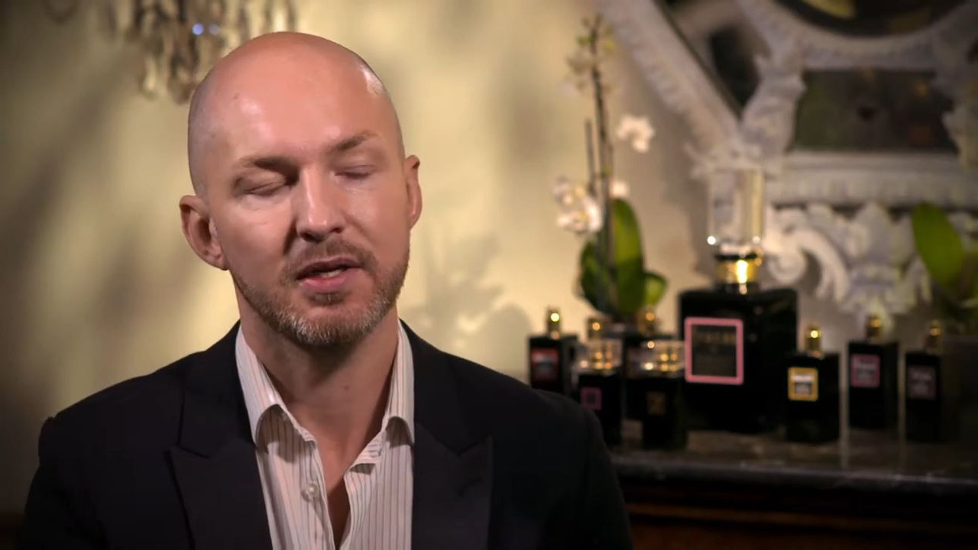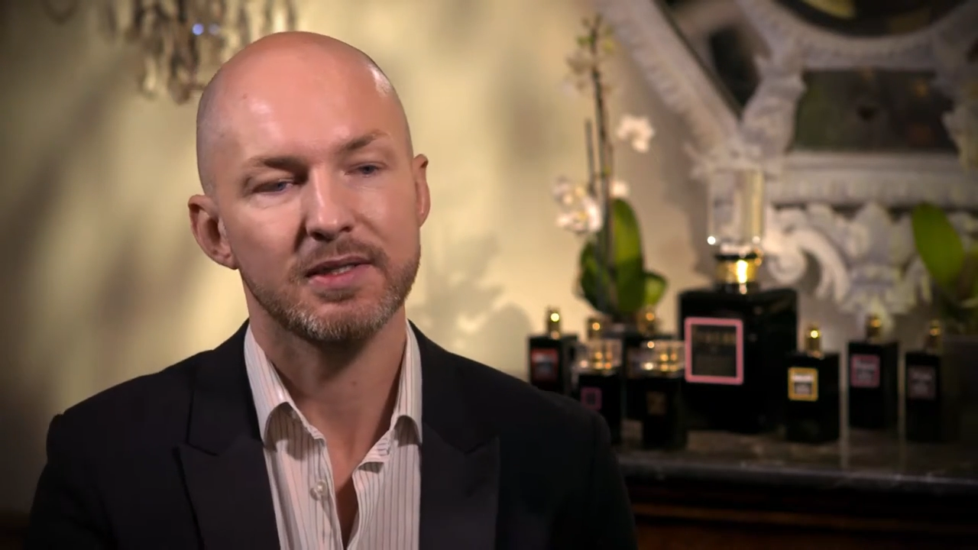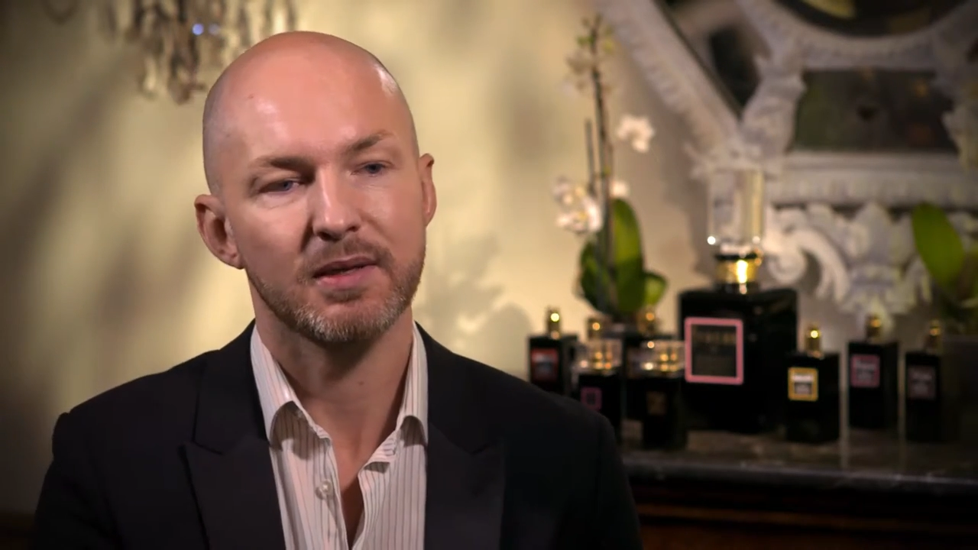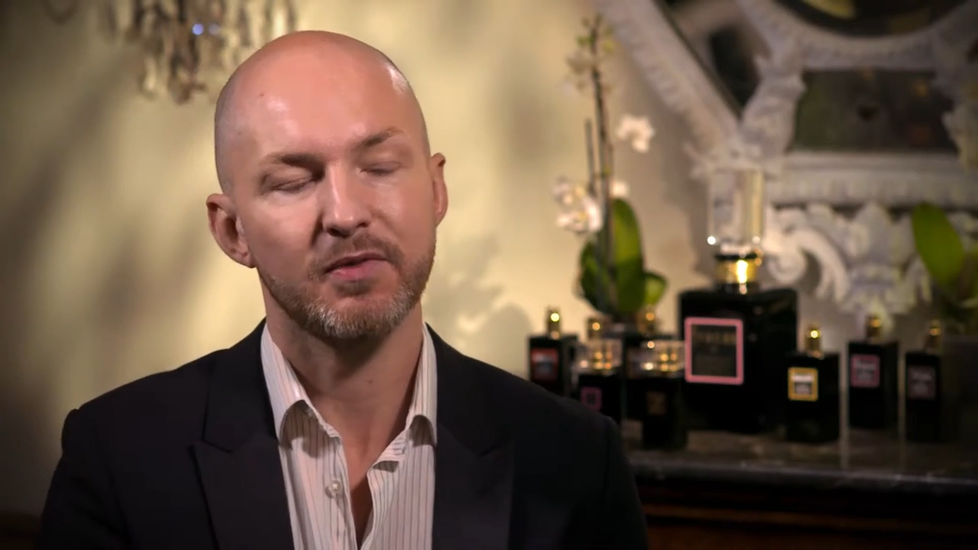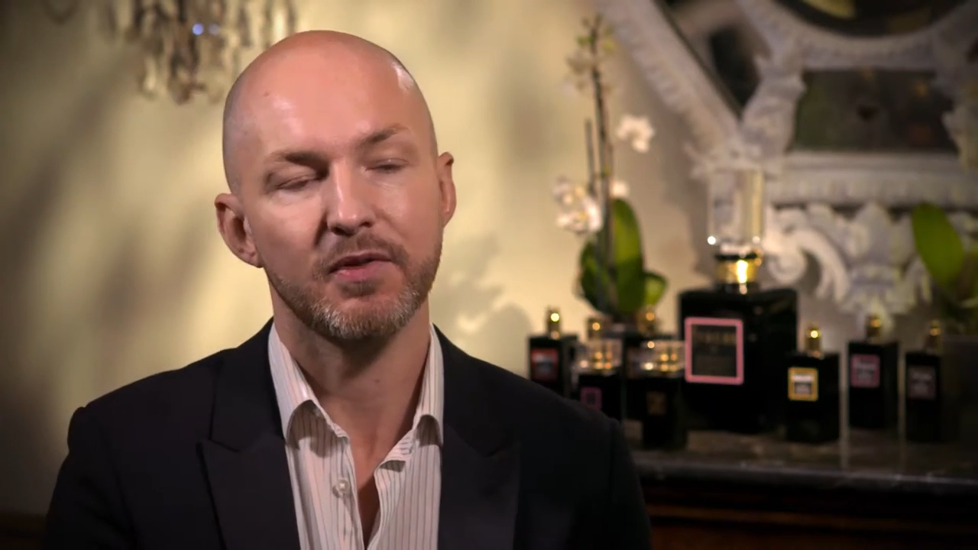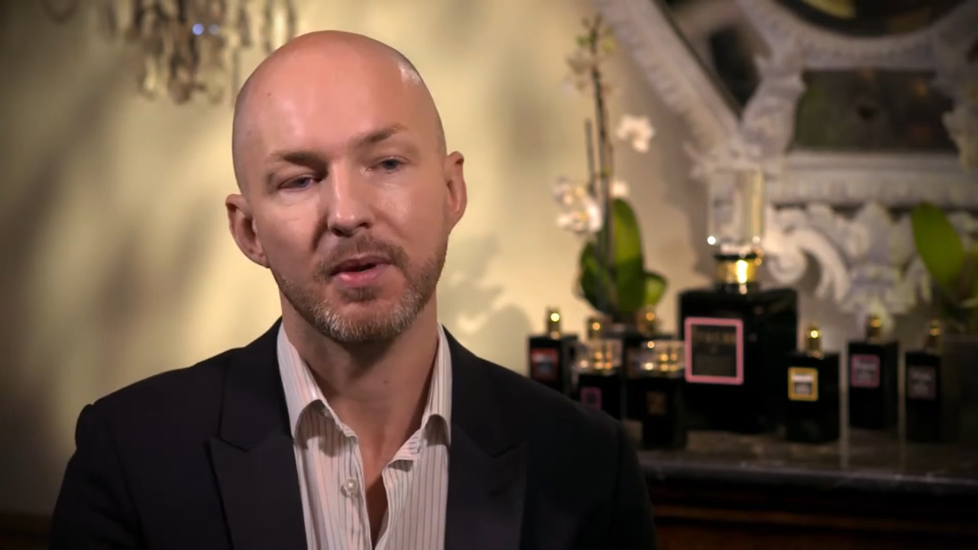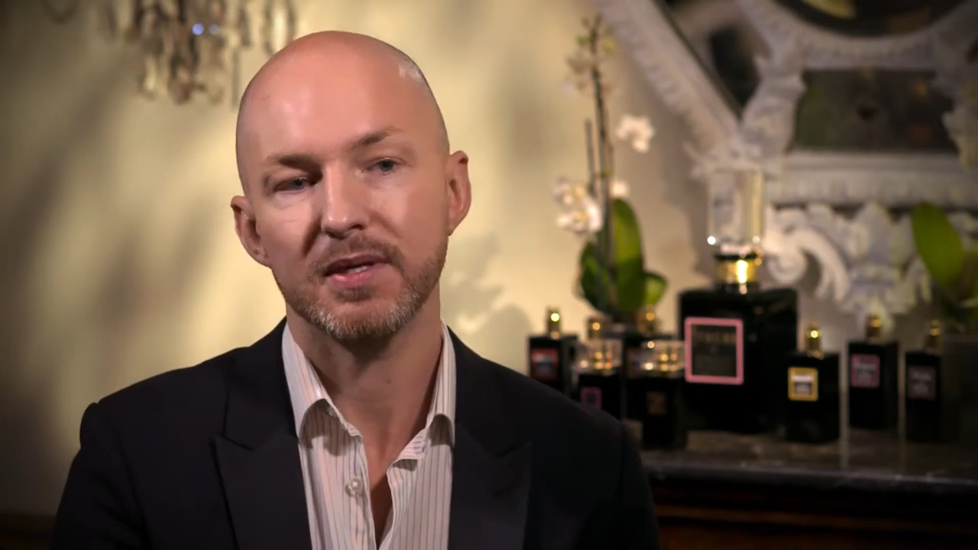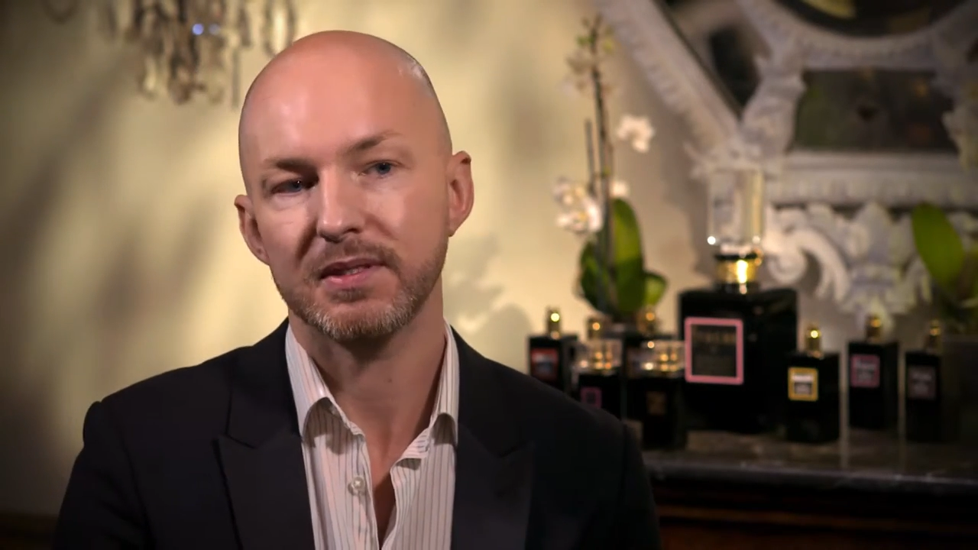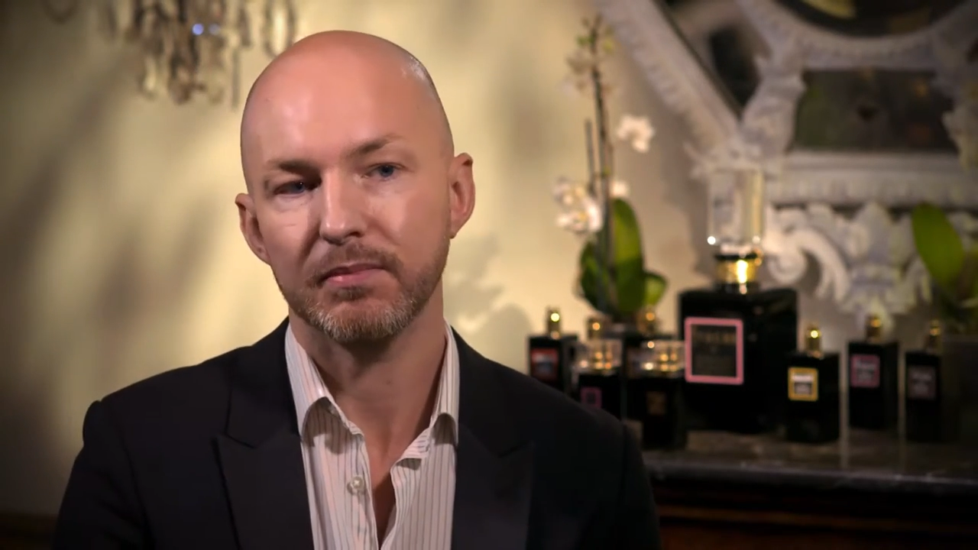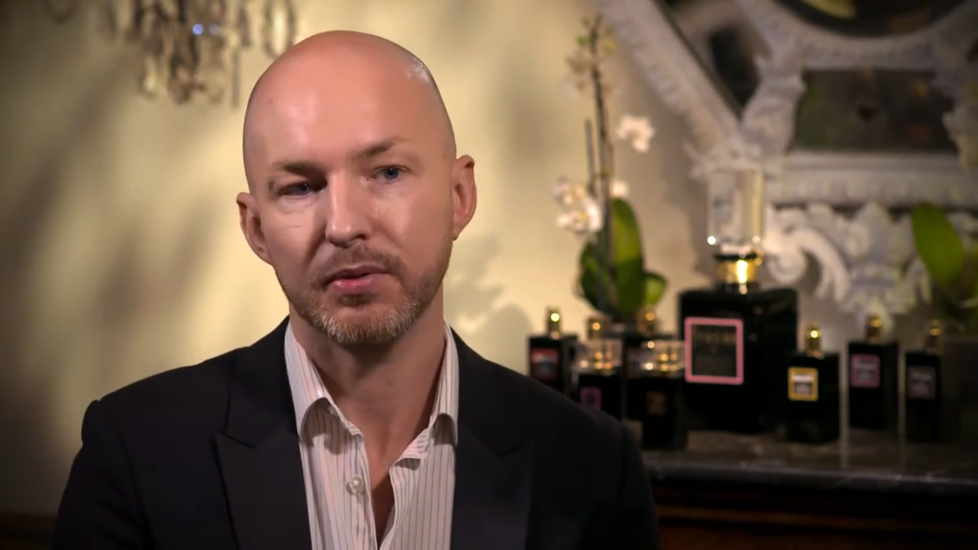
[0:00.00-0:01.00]
some of the
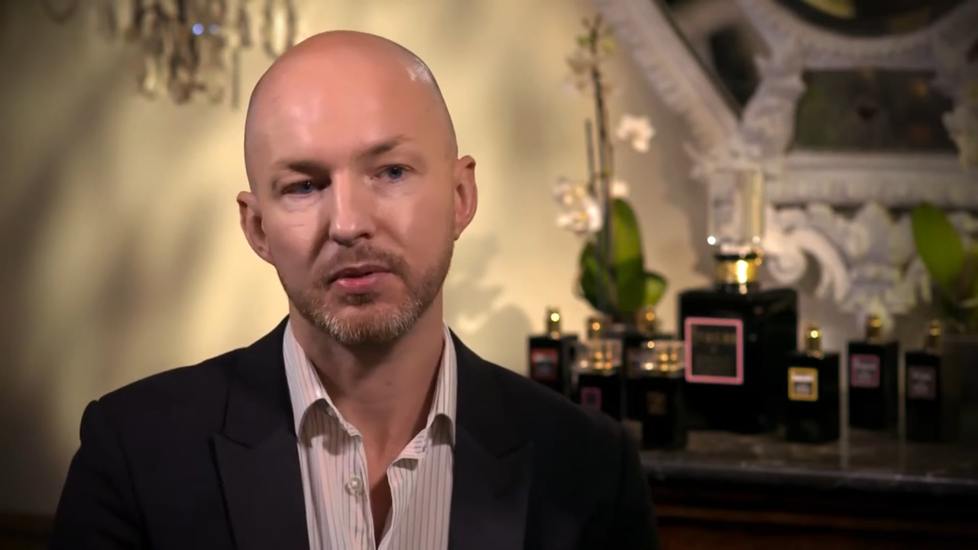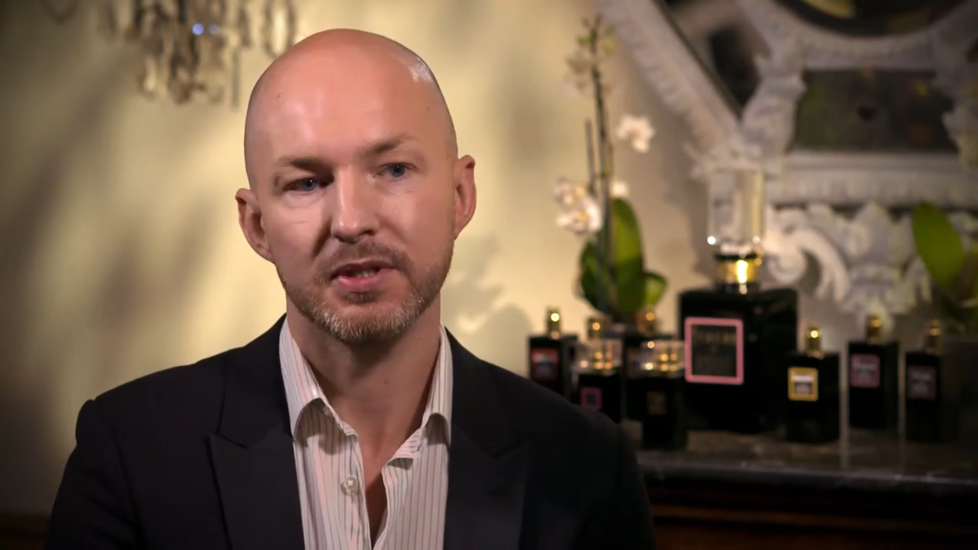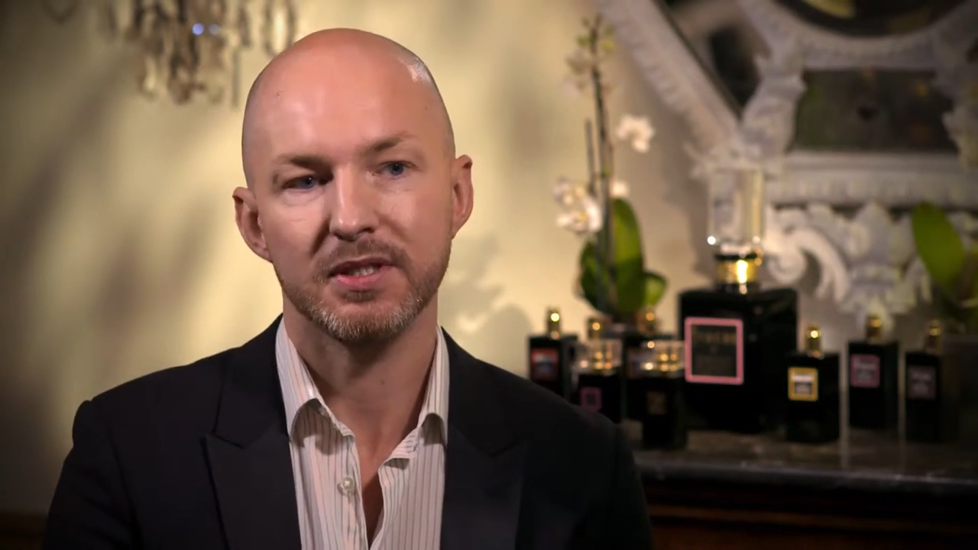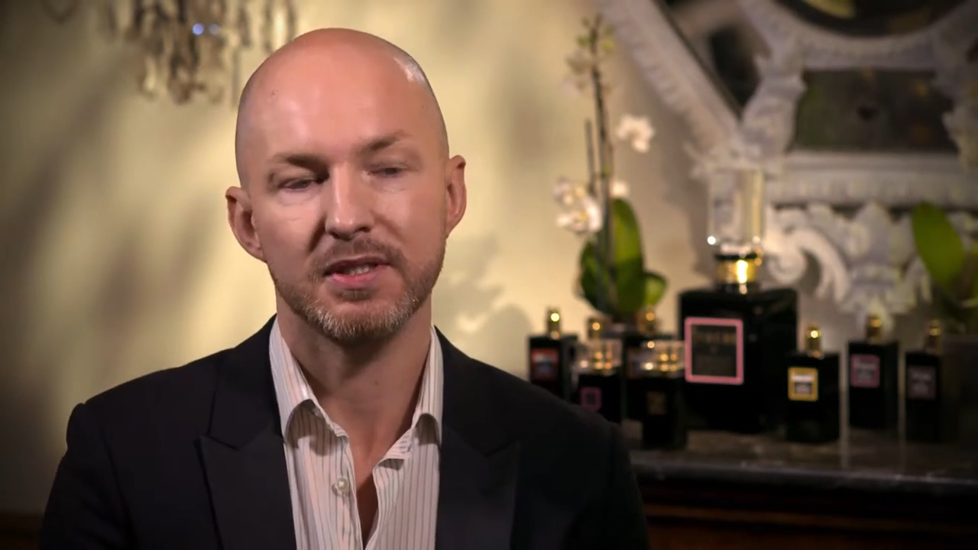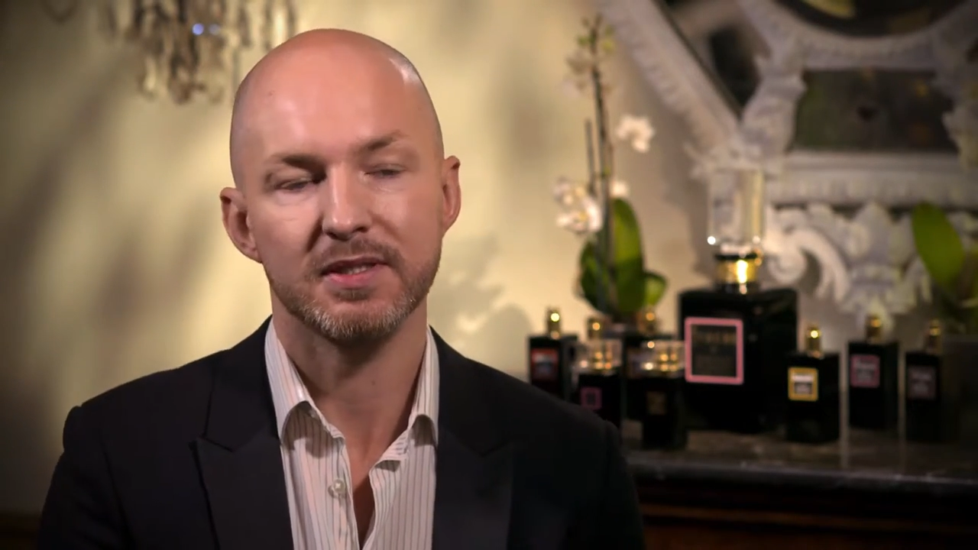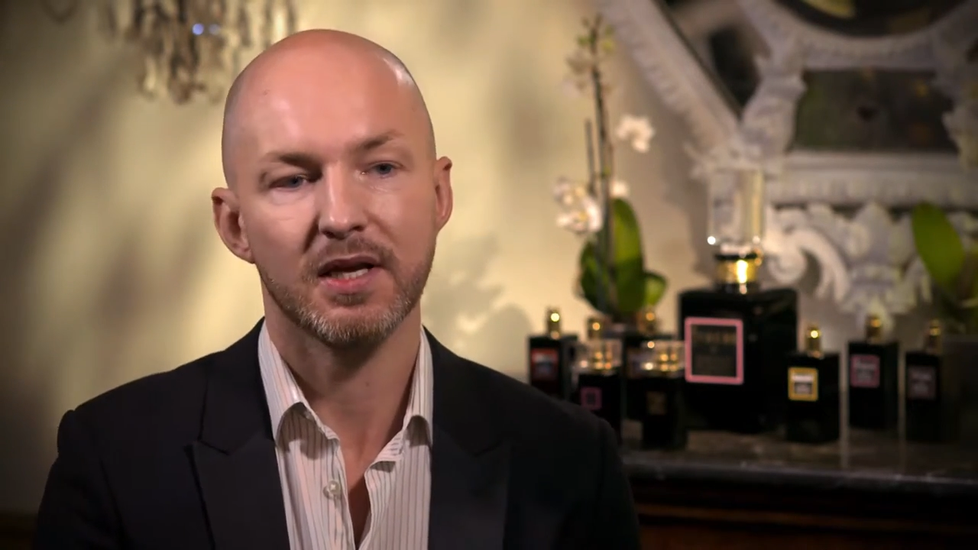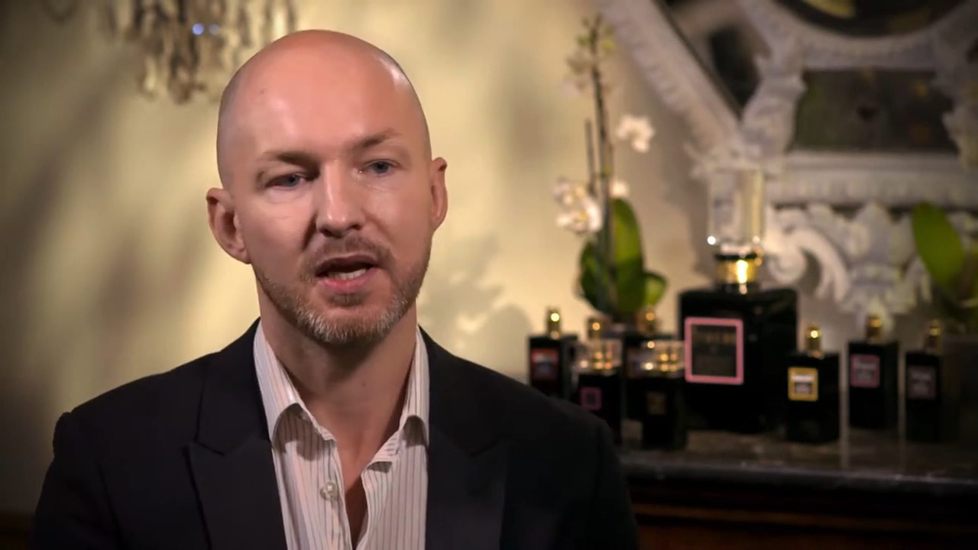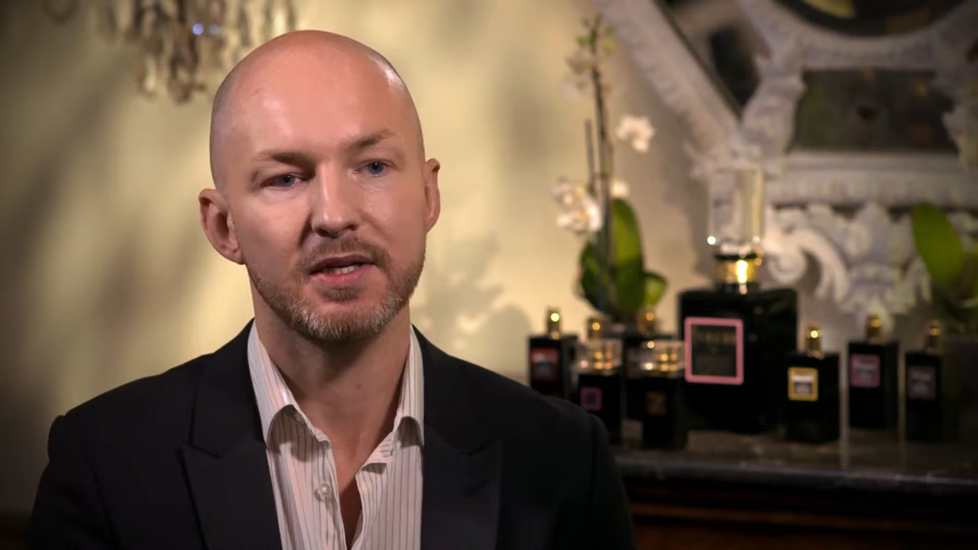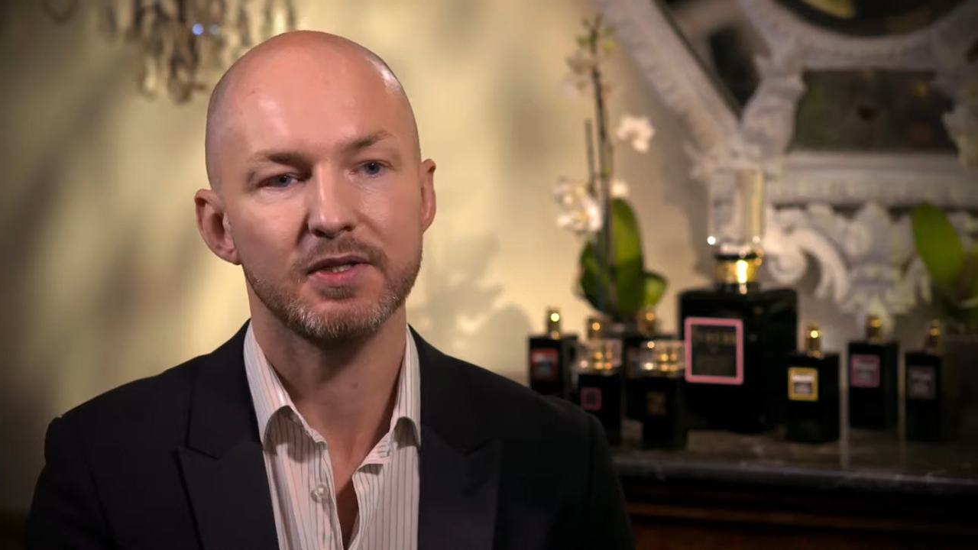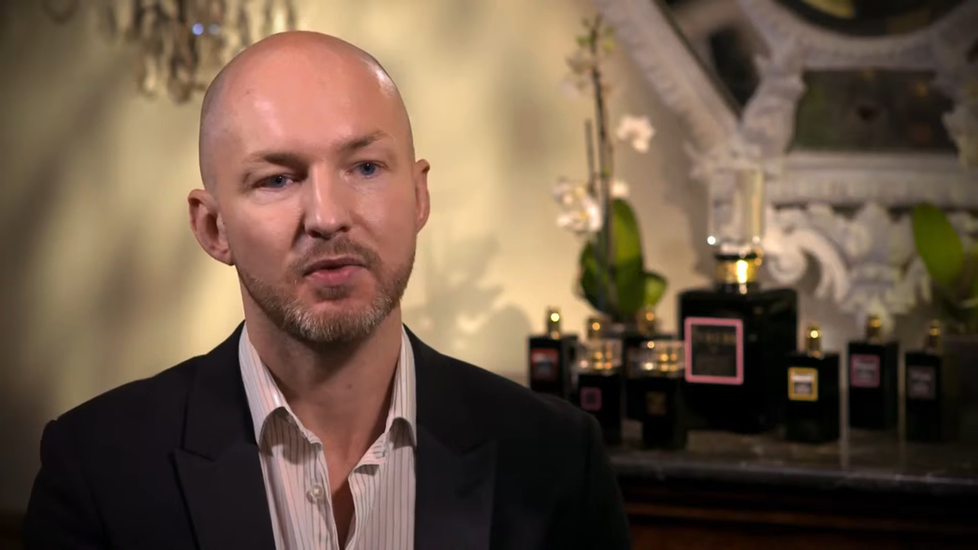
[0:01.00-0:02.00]
most important
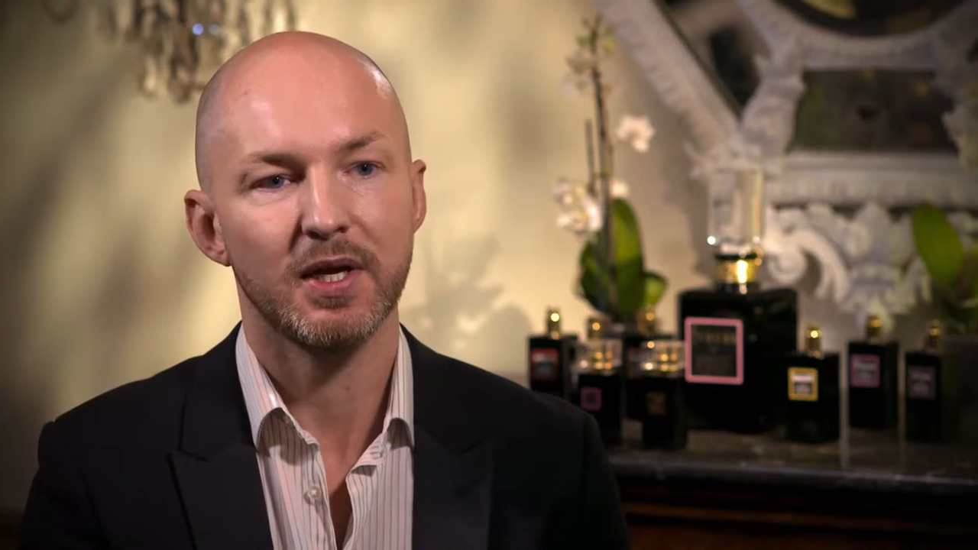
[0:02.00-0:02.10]
designers,